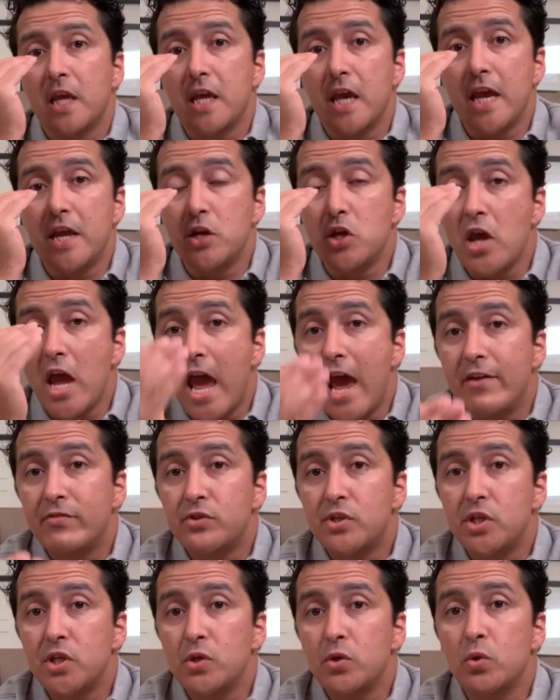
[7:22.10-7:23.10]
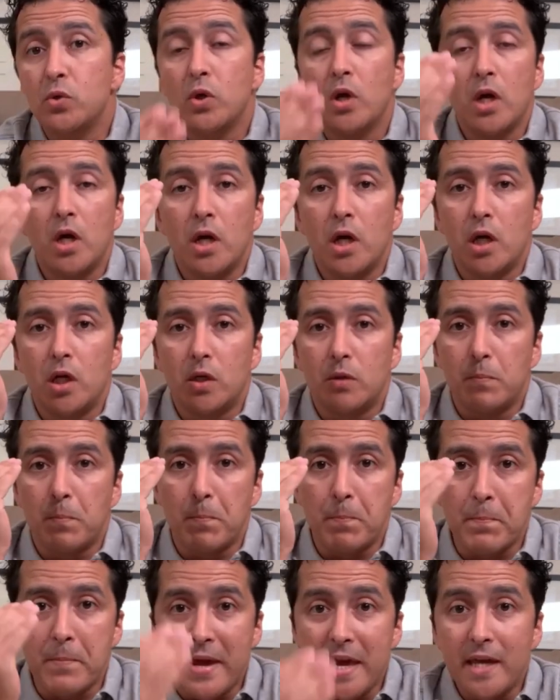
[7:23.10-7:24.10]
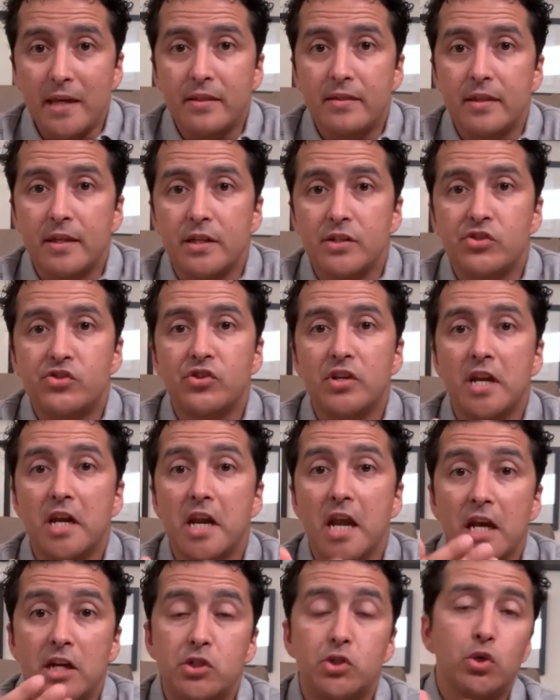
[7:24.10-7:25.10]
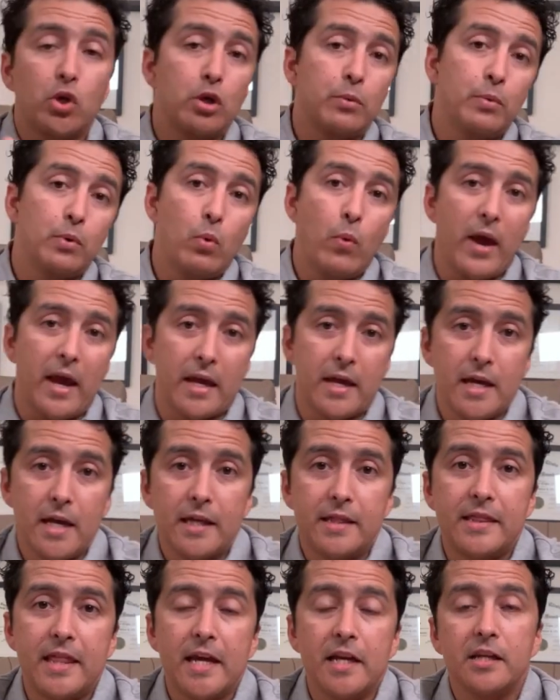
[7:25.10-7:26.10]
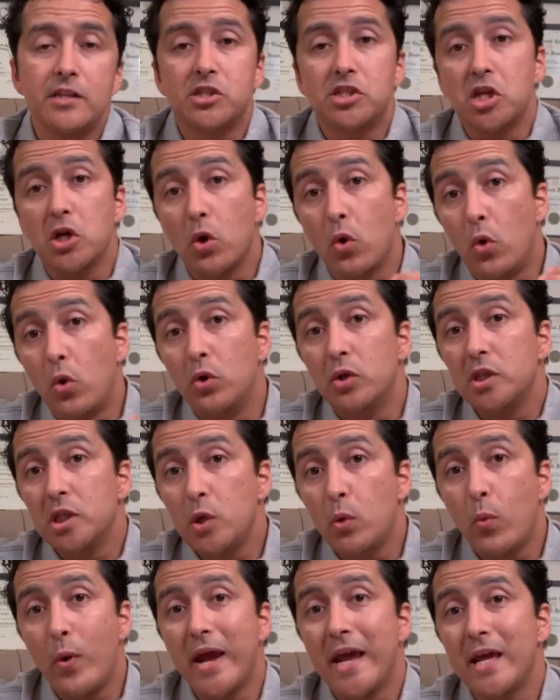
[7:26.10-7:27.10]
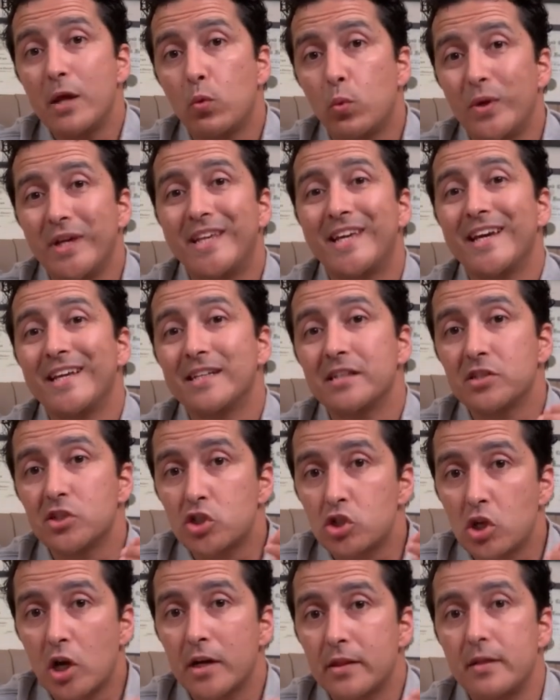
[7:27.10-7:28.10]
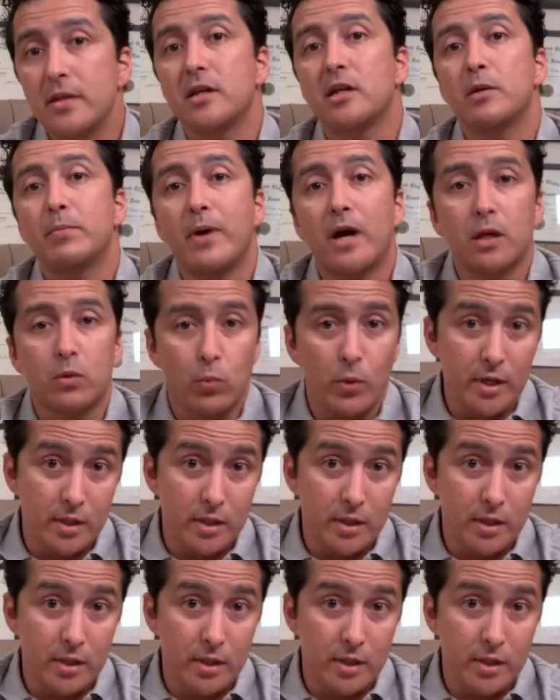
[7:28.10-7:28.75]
And you have to make this in an enjoyable way. That is the only way we can start thinking about